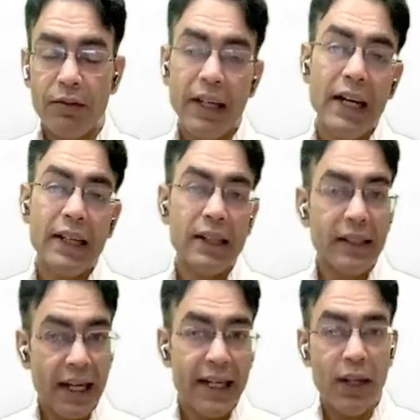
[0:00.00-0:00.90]
free
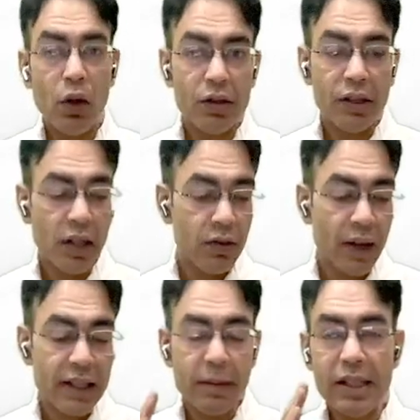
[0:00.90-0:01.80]
radical, the antioxidants,
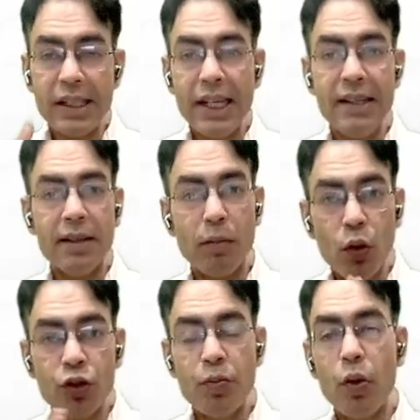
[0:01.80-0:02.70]
vitamin C is the
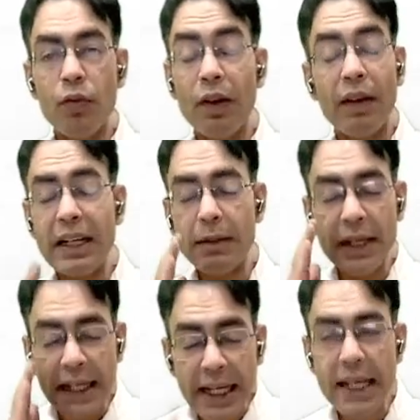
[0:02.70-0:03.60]
most
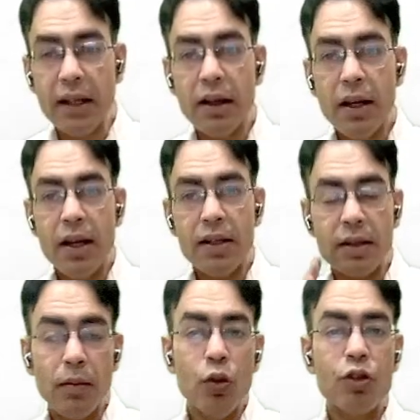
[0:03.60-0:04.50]
vitamin E is
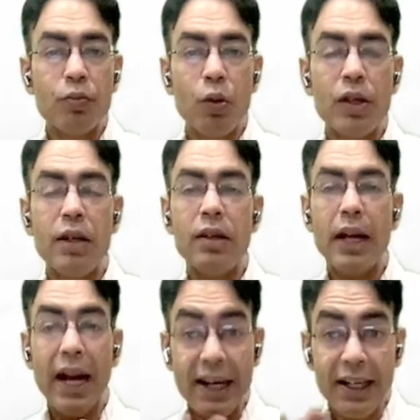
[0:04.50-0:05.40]
the most potent
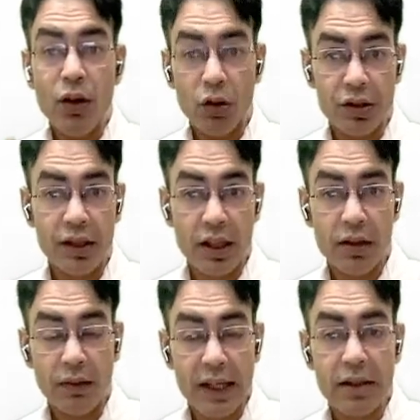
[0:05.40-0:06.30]

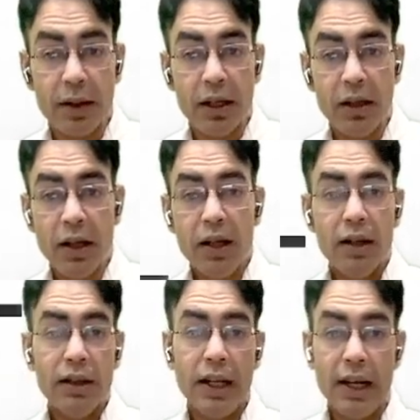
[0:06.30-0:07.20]
antioxidant vitamin.
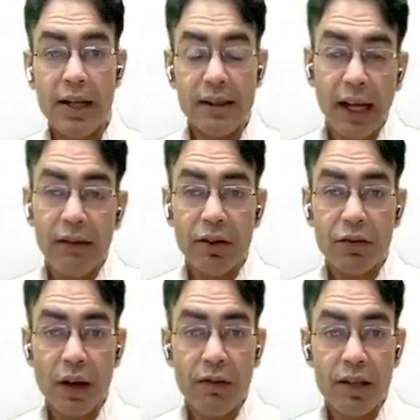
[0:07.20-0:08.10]
There are enzymes
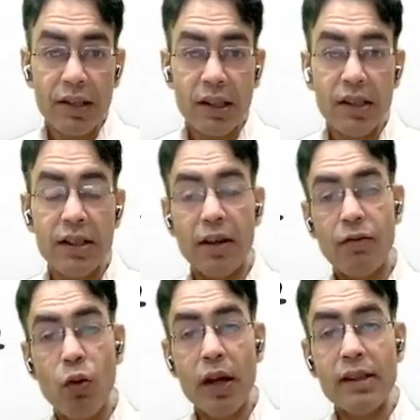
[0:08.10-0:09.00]
which we have discussed. There
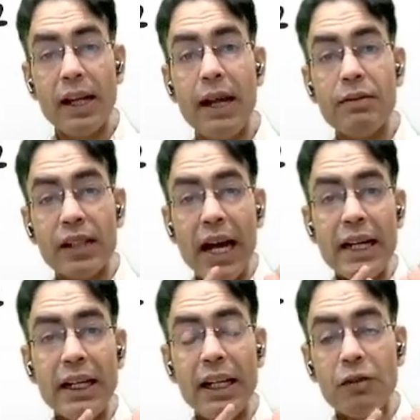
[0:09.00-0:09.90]
are four enzymes:
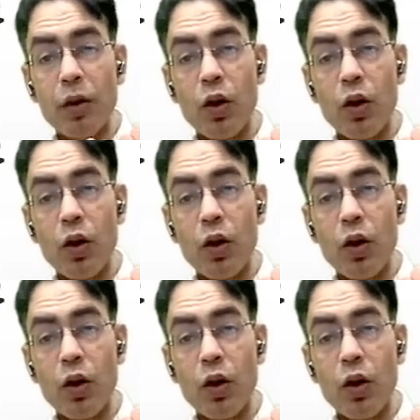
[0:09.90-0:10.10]
catalase,